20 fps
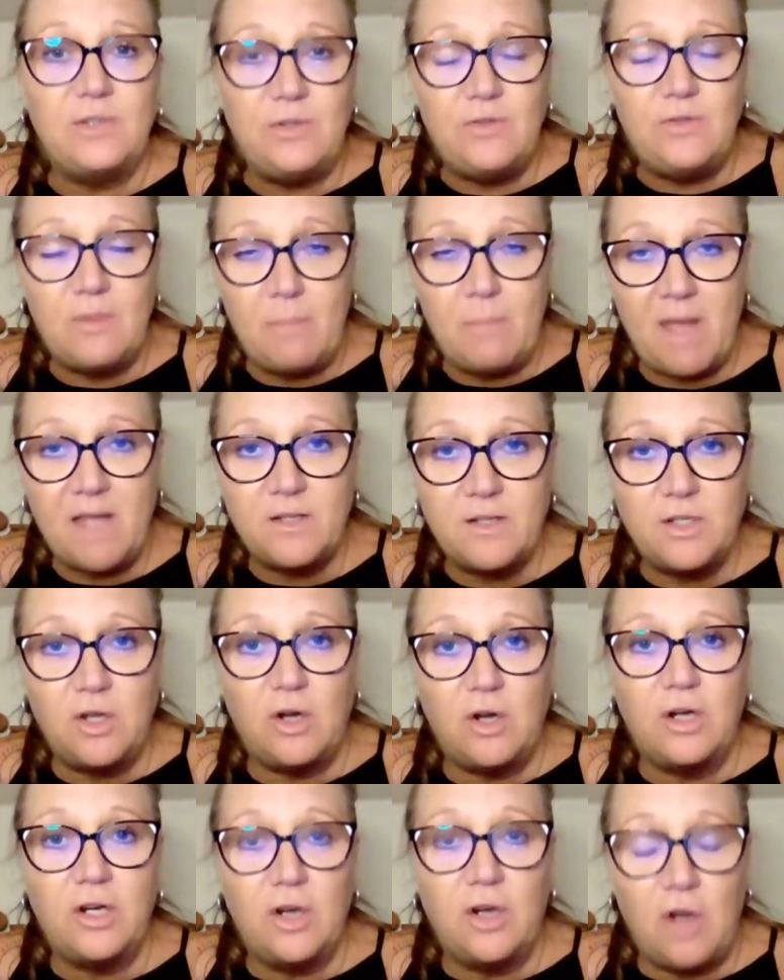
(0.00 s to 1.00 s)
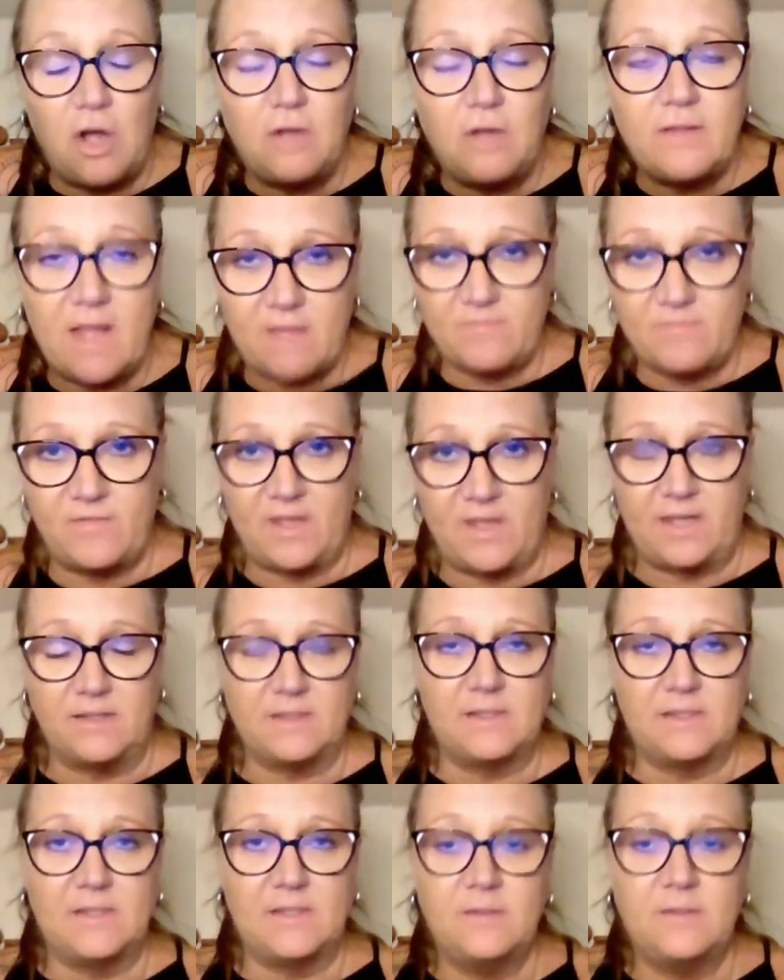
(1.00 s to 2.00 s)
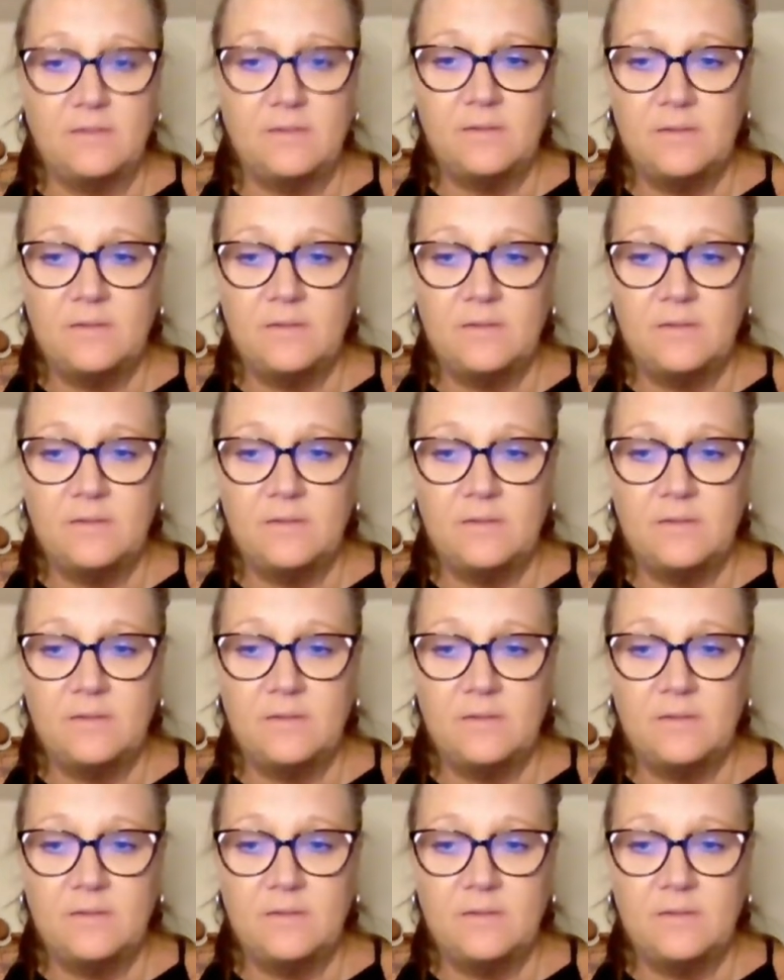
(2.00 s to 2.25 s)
to the backyard, along that fence.